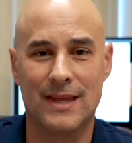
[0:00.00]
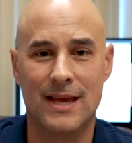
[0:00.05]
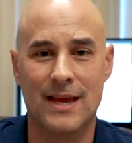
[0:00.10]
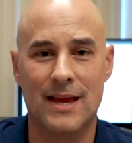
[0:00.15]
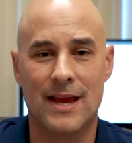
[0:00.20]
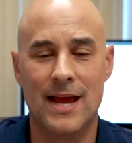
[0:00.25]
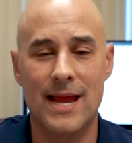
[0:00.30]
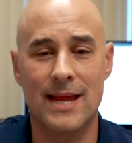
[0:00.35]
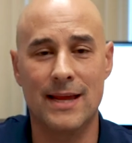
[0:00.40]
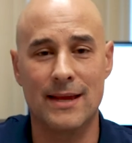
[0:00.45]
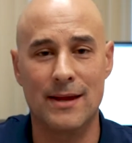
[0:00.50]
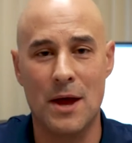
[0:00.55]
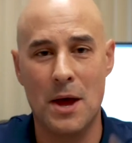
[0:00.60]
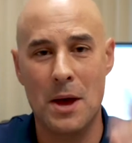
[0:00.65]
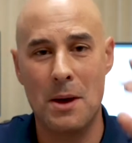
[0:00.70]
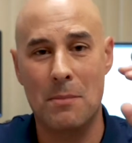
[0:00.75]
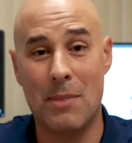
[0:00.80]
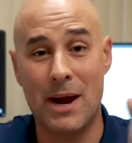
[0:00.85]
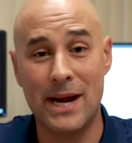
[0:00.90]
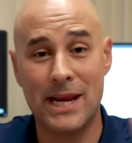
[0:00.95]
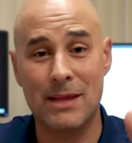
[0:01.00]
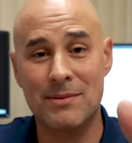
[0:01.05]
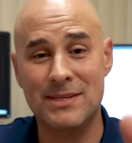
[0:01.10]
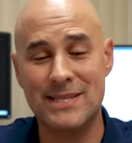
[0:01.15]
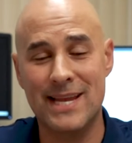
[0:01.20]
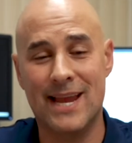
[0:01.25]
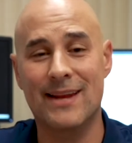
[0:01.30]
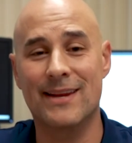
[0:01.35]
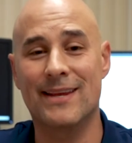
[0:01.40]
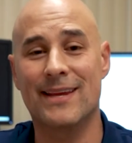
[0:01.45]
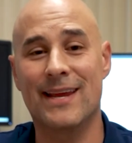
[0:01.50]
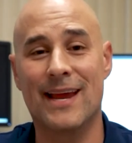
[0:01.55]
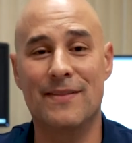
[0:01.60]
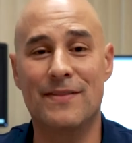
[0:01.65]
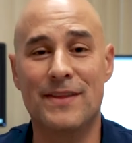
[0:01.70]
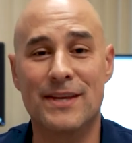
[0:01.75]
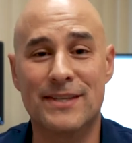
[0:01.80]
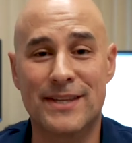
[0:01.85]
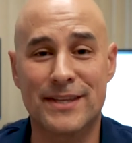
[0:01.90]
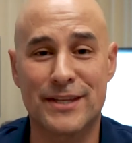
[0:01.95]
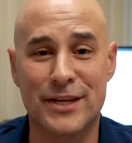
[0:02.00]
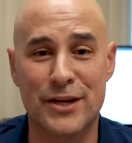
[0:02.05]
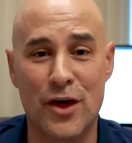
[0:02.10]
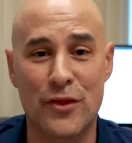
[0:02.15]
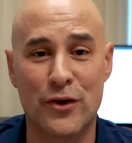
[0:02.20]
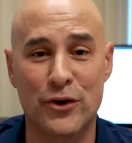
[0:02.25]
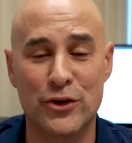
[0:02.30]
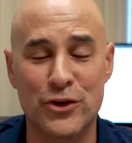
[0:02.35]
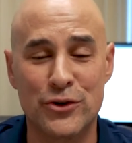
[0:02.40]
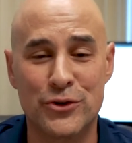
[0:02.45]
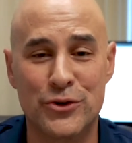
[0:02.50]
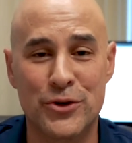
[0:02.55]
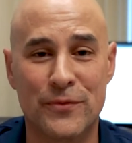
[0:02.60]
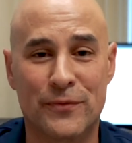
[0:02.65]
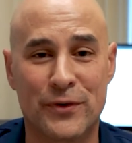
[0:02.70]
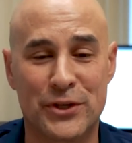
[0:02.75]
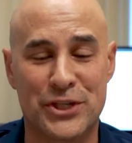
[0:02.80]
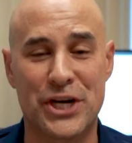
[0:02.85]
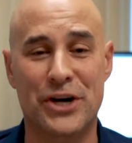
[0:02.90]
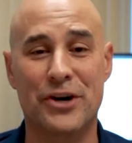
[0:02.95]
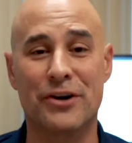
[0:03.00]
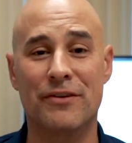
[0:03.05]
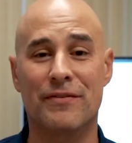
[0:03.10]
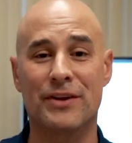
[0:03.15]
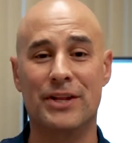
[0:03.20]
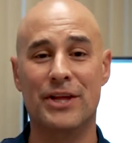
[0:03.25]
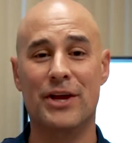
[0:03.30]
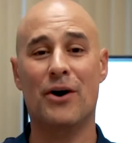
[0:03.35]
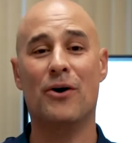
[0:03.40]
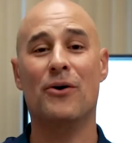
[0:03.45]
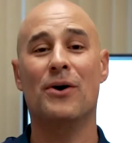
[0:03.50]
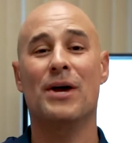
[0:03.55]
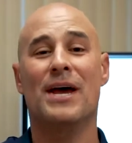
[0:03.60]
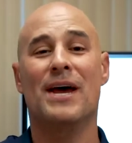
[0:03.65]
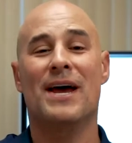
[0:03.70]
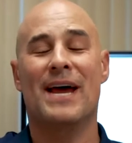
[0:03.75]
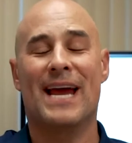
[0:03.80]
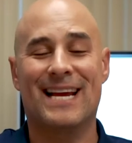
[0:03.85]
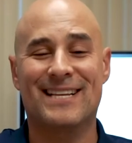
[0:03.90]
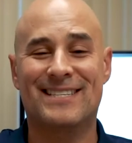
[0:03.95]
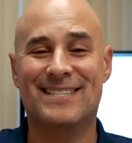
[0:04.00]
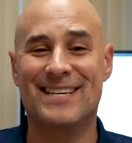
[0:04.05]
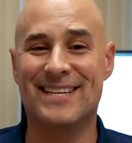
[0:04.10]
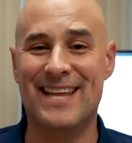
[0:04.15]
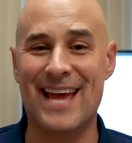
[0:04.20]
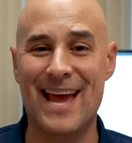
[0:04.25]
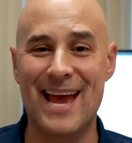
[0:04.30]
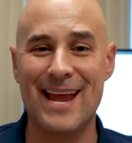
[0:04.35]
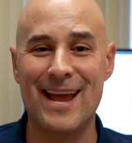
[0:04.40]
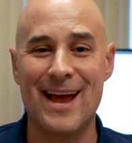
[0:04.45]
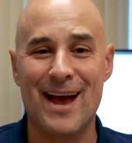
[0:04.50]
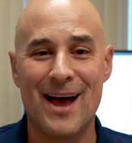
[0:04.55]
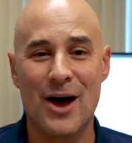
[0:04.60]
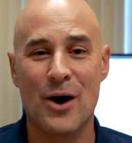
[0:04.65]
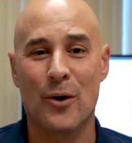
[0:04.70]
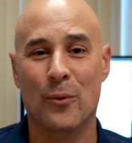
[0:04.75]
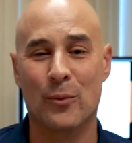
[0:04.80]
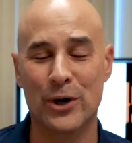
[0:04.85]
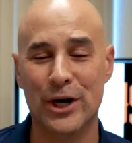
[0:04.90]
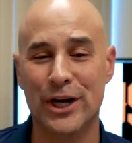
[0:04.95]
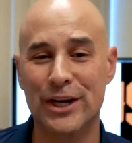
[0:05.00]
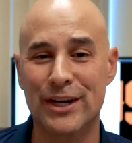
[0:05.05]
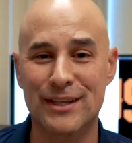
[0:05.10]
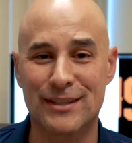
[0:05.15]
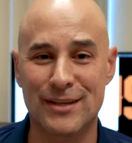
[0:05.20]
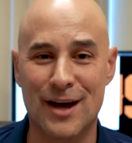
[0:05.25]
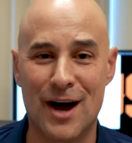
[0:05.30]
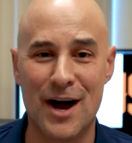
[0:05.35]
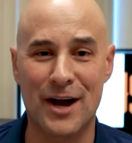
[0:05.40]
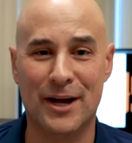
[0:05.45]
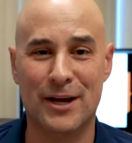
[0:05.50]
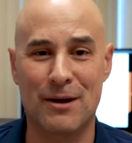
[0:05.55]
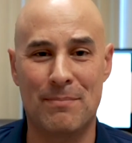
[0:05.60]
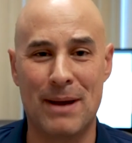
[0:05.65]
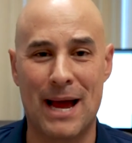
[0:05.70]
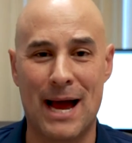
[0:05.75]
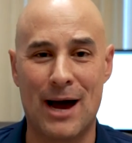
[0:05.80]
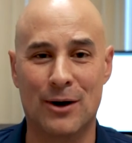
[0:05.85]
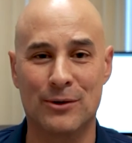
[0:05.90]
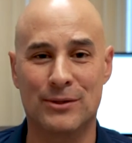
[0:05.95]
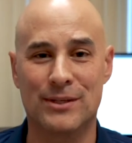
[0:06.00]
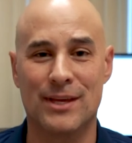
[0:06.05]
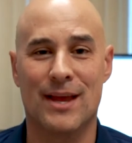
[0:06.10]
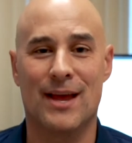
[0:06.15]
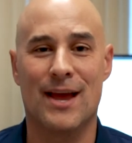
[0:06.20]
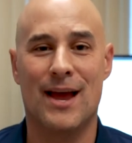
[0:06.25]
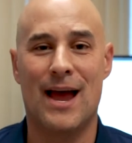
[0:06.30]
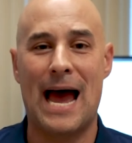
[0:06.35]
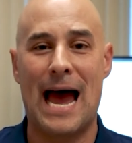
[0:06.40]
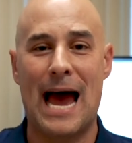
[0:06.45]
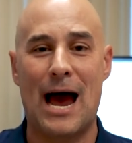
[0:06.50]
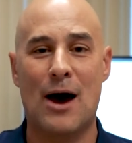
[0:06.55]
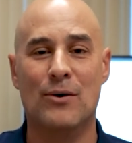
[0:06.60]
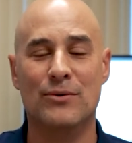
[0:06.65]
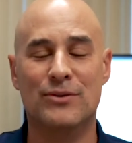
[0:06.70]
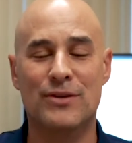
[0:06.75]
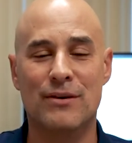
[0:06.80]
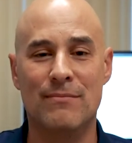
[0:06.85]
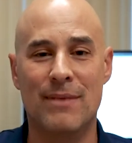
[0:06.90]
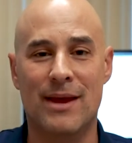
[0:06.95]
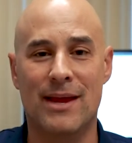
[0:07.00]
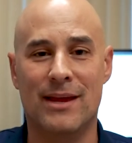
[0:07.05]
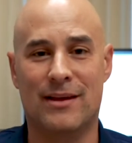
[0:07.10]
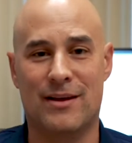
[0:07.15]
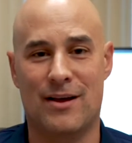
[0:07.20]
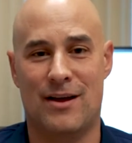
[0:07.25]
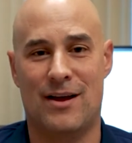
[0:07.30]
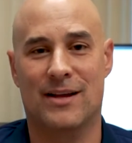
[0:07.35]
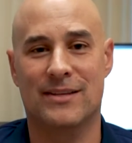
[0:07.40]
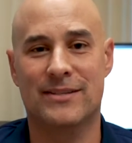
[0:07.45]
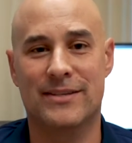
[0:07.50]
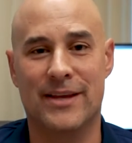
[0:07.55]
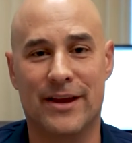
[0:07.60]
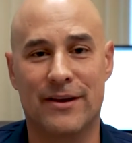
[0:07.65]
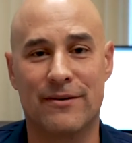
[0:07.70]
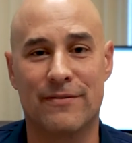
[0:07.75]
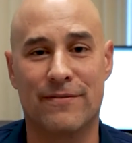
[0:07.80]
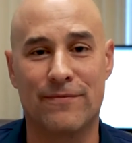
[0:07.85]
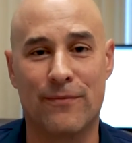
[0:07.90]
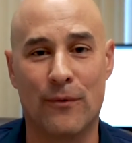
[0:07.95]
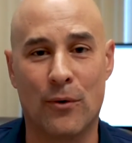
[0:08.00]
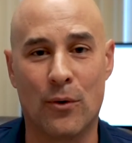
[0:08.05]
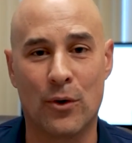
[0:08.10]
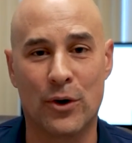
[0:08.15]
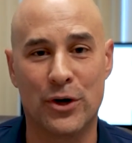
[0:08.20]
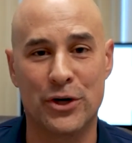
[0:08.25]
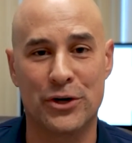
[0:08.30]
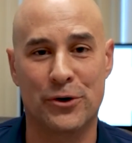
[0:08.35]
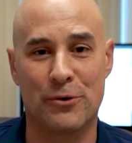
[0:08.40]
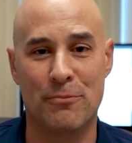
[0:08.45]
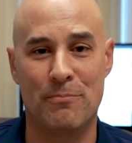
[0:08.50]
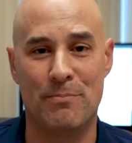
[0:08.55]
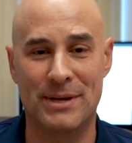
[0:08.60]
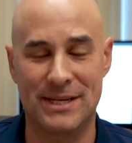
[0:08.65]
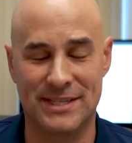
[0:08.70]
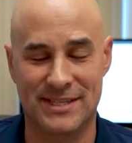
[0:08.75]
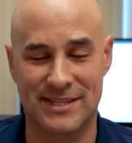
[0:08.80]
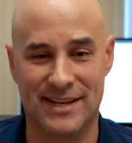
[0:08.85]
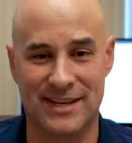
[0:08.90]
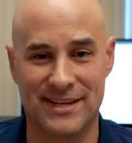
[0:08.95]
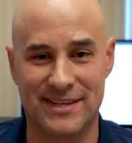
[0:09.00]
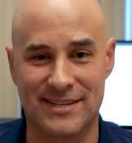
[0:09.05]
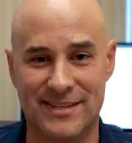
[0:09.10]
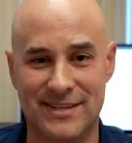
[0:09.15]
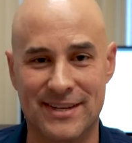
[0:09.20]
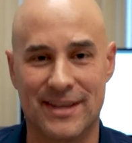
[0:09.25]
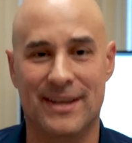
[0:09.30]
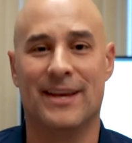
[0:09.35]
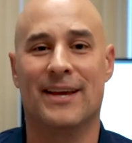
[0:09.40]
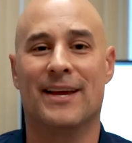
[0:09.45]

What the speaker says: Hey, my name is Andy and this is another YouTube for Charity video, and today we're going to talk about how to make content for your business.